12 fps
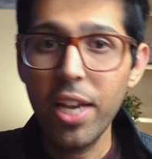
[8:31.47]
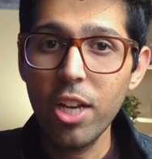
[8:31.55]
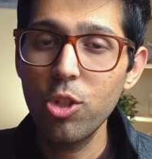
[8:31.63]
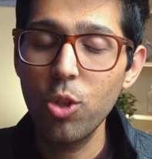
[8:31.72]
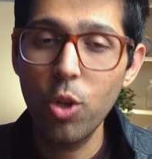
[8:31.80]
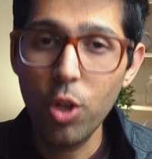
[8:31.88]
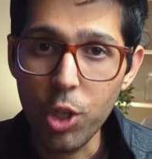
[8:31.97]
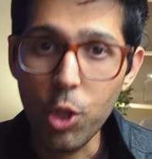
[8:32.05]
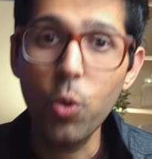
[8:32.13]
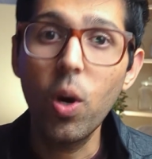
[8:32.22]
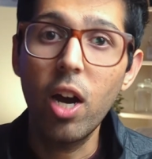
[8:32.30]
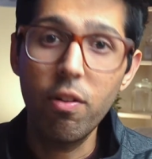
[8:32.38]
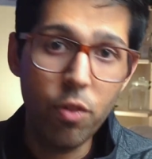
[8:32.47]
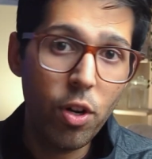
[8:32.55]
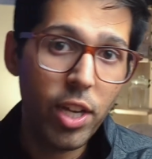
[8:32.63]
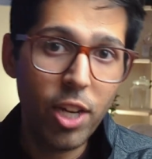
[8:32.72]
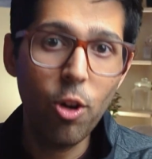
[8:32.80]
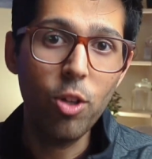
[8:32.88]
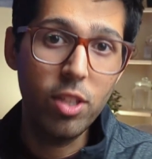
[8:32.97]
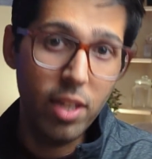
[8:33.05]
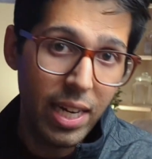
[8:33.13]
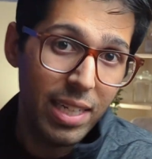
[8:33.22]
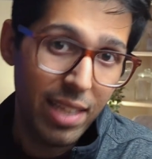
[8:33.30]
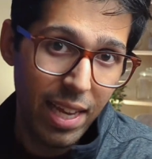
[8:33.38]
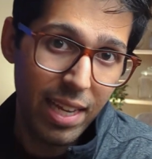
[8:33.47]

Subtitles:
Making sure you are working on the right